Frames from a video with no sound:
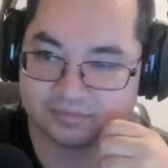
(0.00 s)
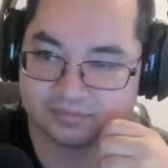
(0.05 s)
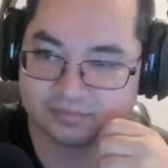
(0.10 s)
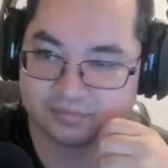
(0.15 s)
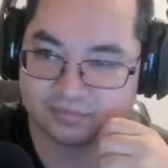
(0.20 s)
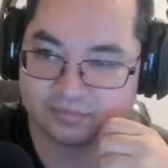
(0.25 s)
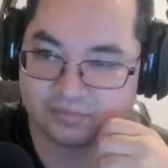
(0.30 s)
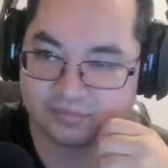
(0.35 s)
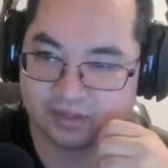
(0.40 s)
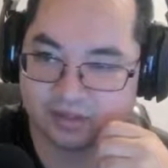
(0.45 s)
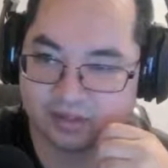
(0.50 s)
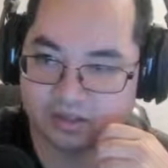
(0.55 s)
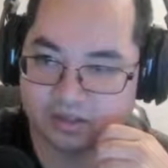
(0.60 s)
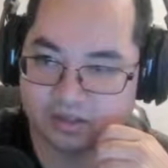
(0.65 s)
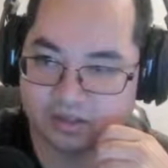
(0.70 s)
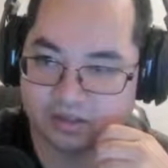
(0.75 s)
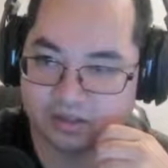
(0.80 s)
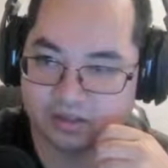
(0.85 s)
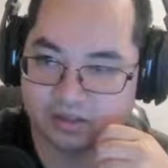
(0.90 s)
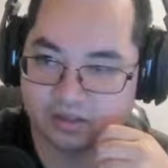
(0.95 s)
is this
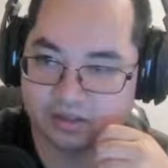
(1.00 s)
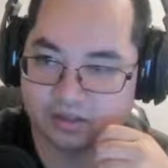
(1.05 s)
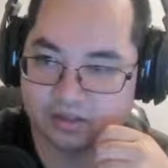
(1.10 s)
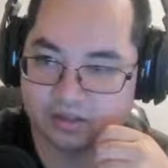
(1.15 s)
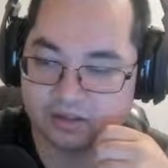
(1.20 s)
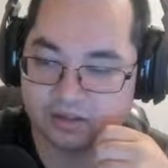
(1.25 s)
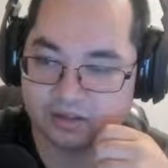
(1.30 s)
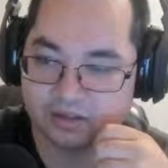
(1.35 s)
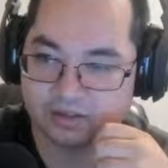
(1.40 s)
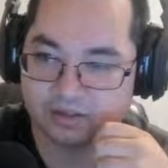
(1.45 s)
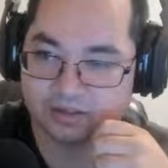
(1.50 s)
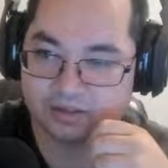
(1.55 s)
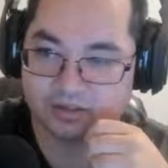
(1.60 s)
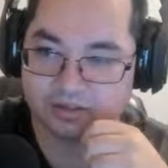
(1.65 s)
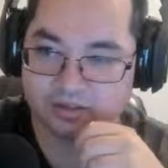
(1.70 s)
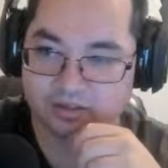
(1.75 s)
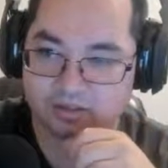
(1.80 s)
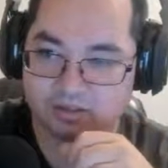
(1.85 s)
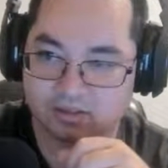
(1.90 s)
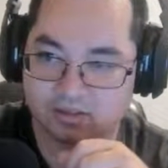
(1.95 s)
permadeath?
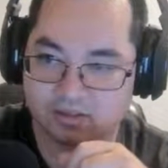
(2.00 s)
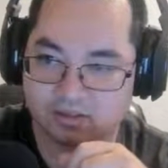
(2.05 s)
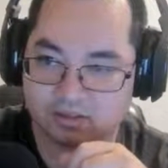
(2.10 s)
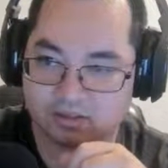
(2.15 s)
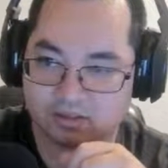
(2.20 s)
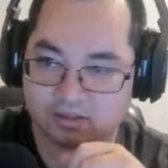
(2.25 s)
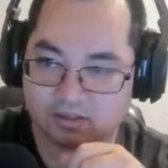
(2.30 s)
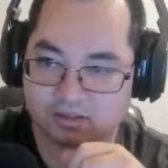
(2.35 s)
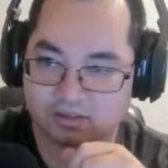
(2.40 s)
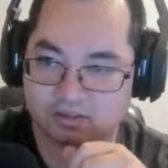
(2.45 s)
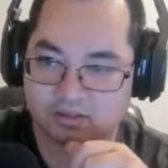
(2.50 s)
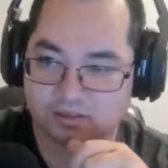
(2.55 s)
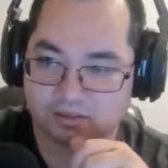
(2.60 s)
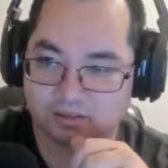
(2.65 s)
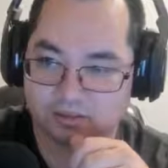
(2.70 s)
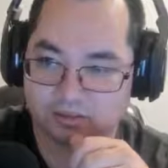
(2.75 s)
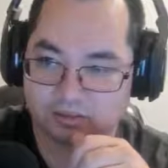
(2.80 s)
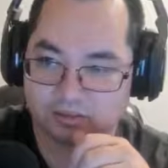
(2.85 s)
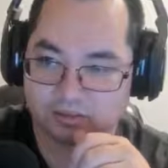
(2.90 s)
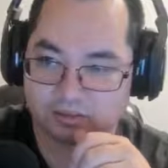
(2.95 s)
Is he dead?